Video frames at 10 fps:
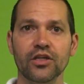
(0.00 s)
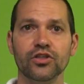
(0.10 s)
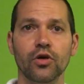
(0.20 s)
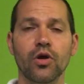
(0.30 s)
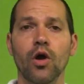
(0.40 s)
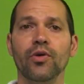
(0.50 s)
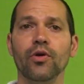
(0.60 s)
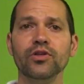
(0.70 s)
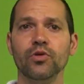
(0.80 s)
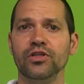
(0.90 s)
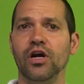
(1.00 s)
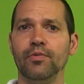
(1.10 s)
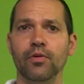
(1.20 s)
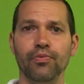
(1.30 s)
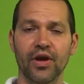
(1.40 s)
So we always want to talk
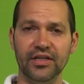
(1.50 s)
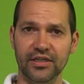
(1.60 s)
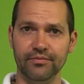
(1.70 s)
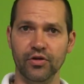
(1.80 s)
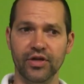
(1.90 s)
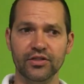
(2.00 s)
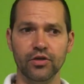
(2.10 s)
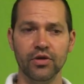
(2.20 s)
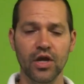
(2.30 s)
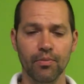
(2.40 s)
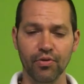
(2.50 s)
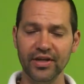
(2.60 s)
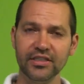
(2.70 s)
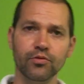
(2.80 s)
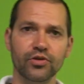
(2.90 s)
about bracing, okay? So
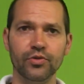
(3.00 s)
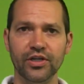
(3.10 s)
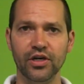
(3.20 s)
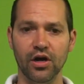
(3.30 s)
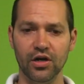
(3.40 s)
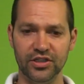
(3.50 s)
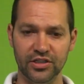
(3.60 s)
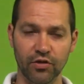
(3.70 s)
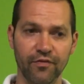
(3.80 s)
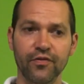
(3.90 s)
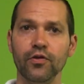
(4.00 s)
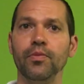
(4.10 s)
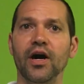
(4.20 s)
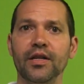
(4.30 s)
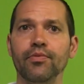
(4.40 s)
bracing when we're doing CARs is full
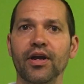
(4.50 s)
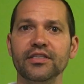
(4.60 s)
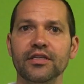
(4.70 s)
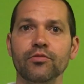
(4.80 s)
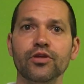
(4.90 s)
body bracing.